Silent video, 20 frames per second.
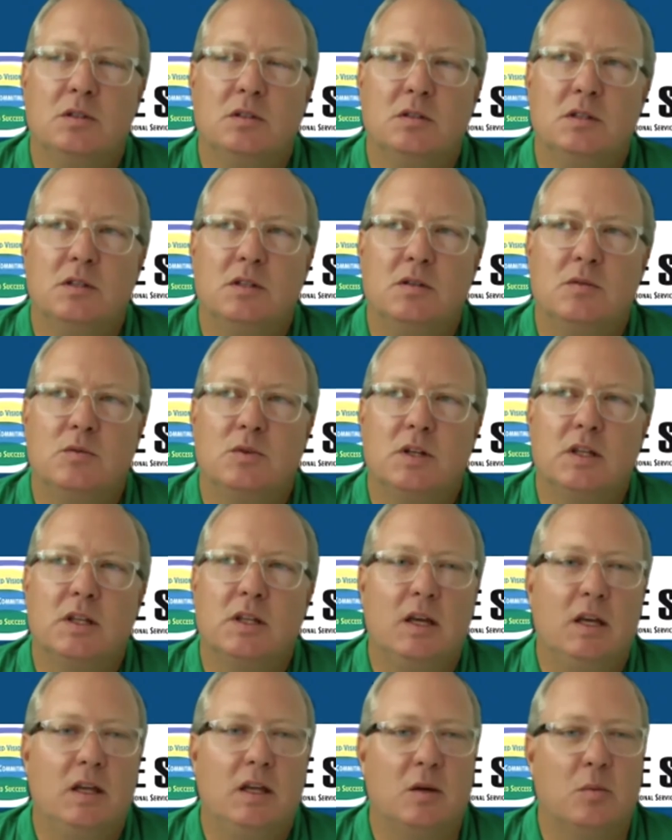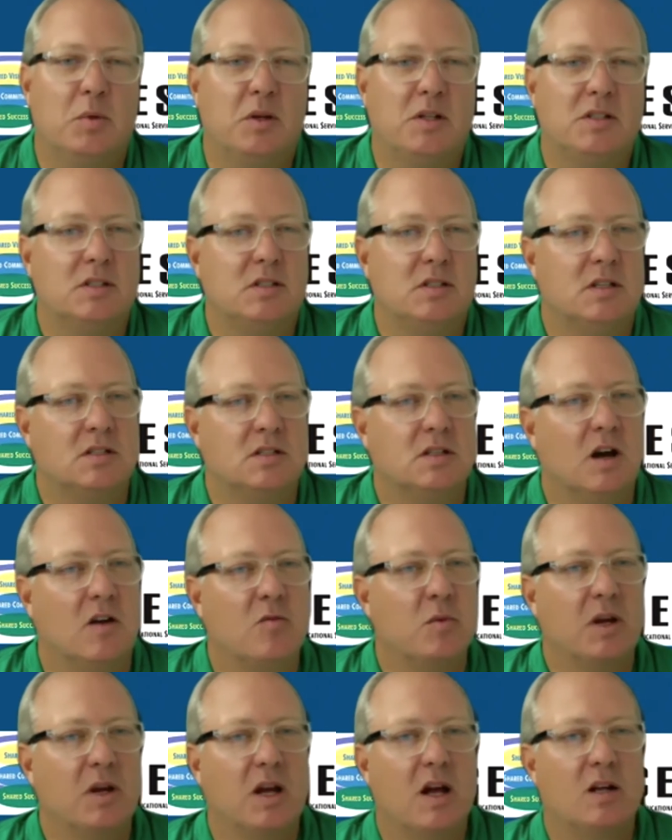really their business is
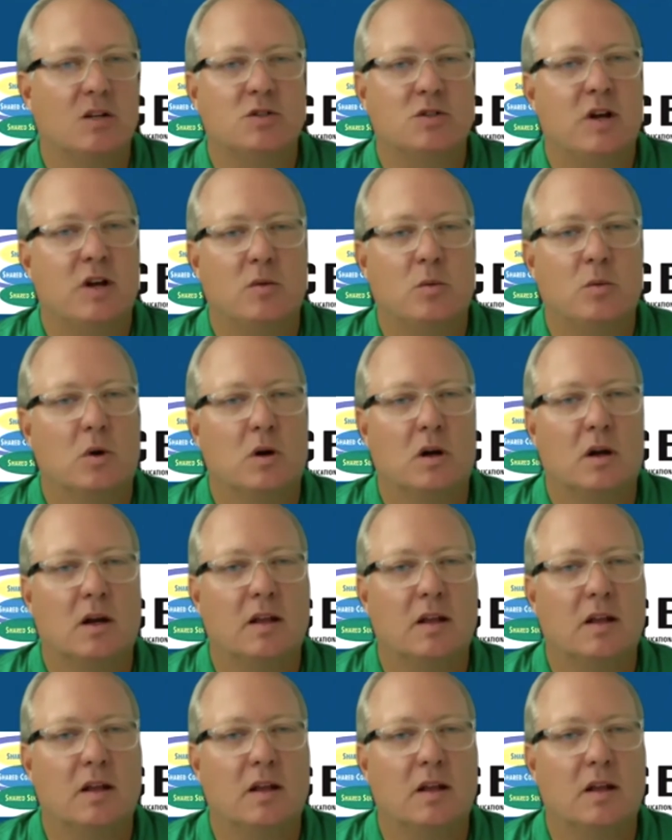government contract work,